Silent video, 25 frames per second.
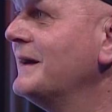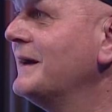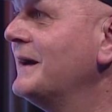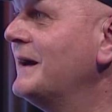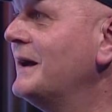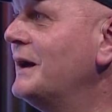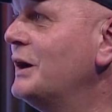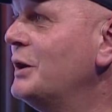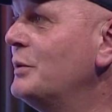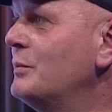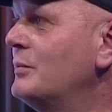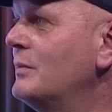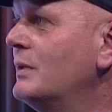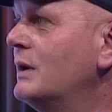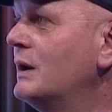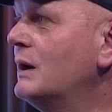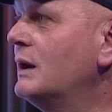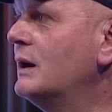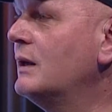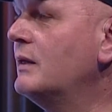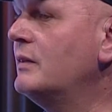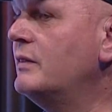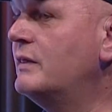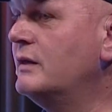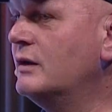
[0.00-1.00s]

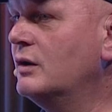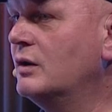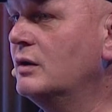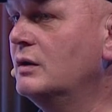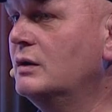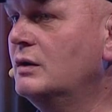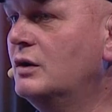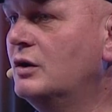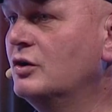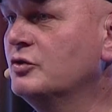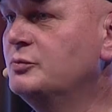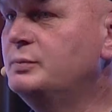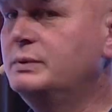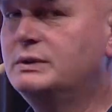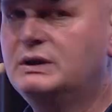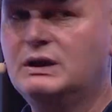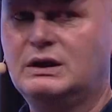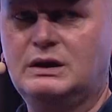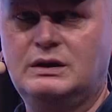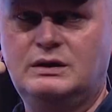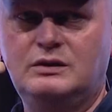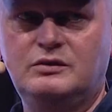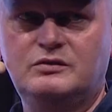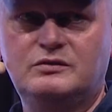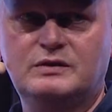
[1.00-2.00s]
The
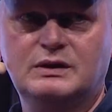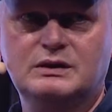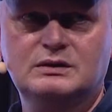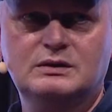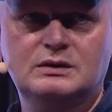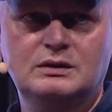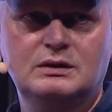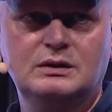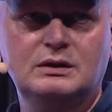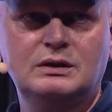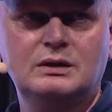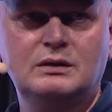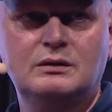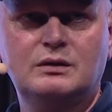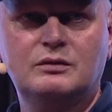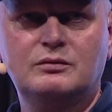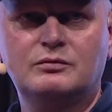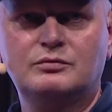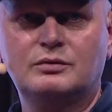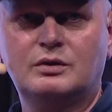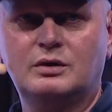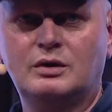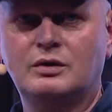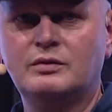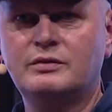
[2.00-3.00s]
hospitality sector,
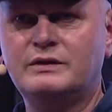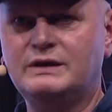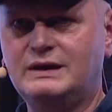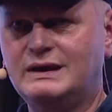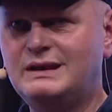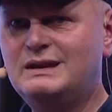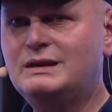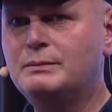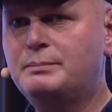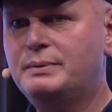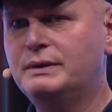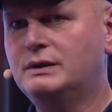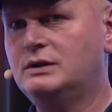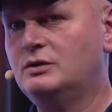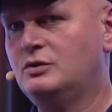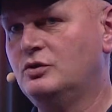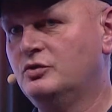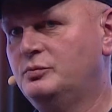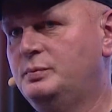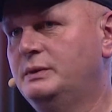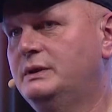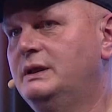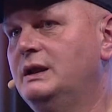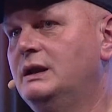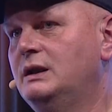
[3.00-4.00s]
on the independent
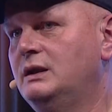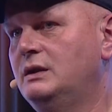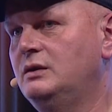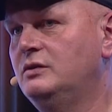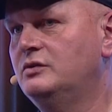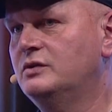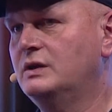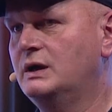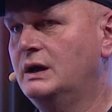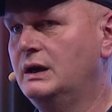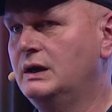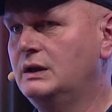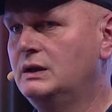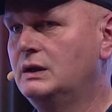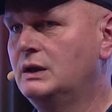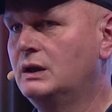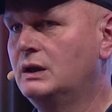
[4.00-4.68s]
hospitality side,